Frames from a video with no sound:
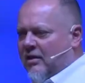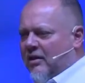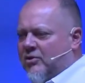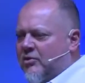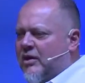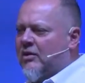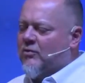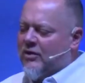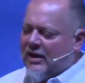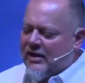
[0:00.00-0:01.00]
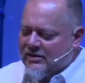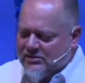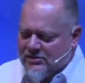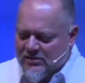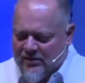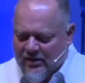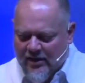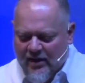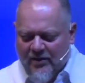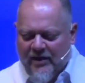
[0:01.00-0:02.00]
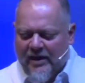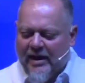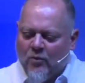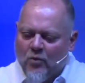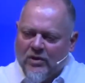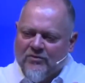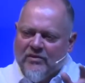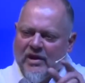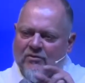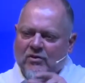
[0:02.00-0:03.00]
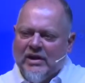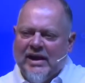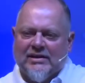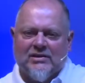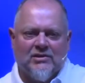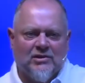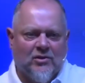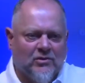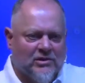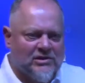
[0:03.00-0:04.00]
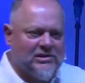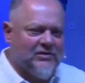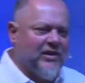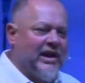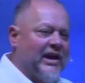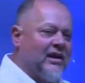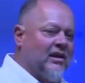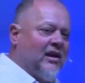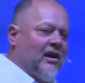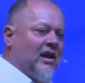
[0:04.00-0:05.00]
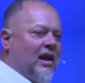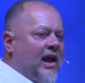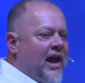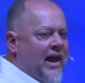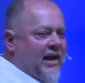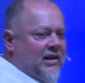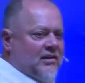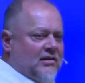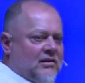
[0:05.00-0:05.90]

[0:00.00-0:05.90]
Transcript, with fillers: Do you not realize that I would have never got the donuts if I hadn't